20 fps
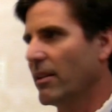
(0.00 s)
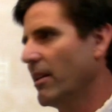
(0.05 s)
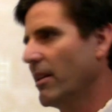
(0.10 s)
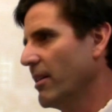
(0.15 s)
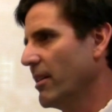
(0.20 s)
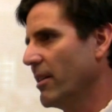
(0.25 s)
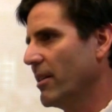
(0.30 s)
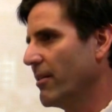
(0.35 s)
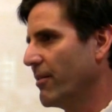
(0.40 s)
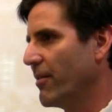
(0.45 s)

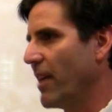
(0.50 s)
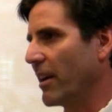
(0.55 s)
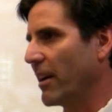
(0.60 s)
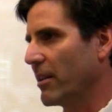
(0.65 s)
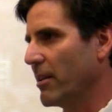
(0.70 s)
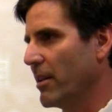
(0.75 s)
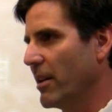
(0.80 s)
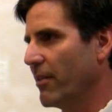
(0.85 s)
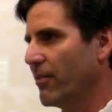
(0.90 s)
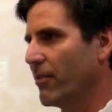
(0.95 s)
In
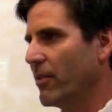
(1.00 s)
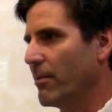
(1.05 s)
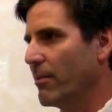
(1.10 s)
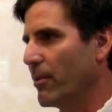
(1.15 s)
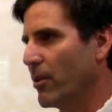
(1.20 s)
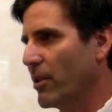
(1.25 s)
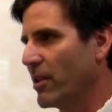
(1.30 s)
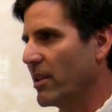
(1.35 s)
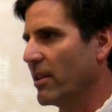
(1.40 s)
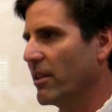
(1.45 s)
fact, the infant
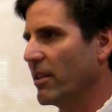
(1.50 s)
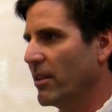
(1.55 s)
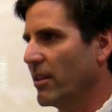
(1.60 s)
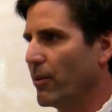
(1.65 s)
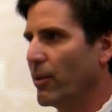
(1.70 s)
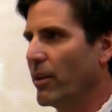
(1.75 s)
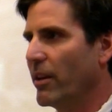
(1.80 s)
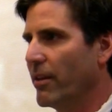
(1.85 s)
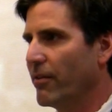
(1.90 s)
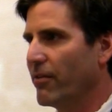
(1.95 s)

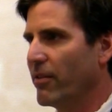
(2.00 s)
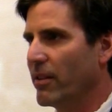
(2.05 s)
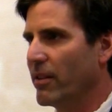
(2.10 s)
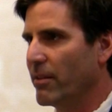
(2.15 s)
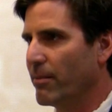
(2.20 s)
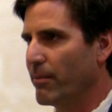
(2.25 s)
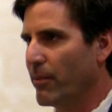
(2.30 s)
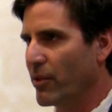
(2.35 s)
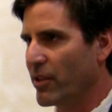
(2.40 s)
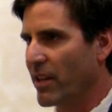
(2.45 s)

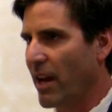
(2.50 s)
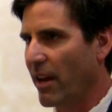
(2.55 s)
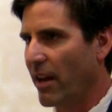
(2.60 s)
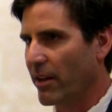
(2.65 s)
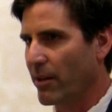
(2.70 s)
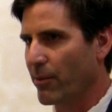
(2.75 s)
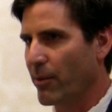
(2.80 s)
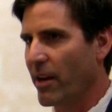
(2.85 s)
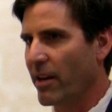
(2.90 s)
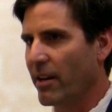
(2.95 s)

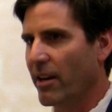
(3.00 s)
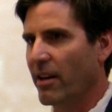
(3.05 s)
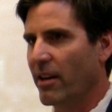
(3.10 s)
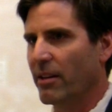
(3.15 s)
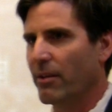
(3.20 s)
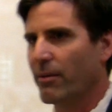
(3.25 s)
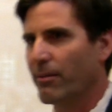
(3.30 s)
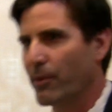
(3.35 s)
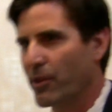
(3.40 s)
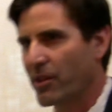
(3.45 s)
mortality rate
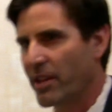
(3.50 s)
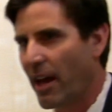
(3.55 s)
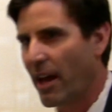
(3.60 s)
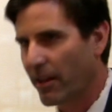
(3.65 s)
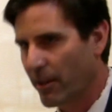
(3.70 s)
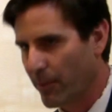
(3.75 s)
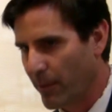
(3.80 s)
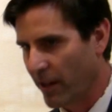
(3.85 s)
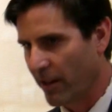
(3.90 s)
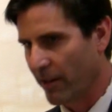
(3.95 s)
and the
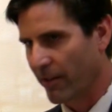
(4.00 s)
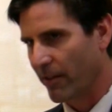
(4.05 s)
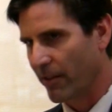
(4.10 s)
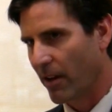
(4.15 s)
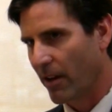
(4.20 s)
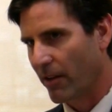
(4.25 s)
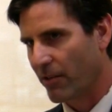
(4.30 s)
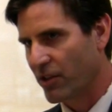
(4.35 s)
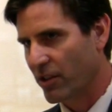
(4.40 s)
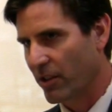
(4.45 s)
mortality rate
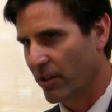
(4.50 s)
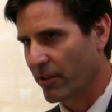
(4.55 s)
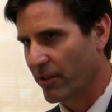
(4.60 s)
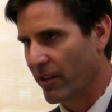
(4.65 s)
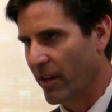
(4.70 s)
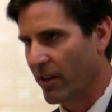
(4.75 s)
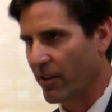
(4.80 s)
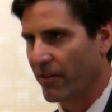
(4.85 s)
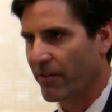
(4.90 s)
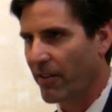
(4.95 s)
of
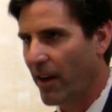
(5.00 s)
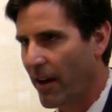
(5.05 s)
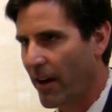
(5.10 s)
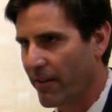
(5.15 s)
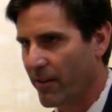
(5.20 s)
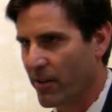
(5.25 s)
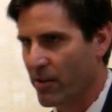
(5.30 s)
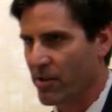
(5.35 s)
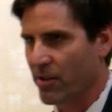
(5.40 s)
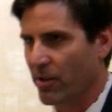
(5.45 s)
children under
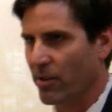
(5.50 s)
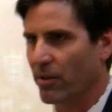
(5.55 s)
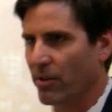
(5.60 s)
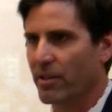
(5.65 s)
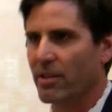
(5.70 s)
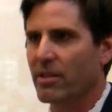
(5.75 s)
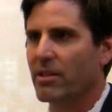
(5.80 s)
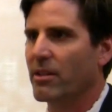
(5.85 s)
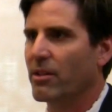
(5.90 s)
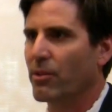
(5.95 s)
5 years
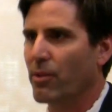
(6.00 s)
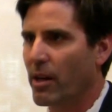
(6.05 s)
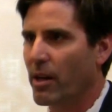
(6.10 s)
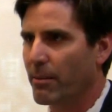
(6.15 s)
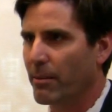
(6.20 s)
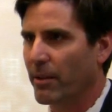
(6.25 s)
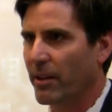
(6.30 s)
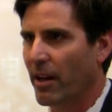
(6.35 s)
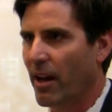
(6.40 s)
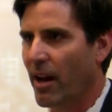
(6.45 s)
old is
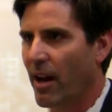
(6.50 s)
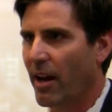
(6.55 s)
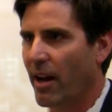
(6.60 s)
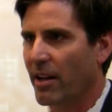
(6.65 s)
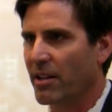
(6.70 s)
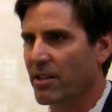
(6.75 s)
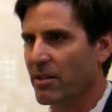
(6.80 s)
incredibly high.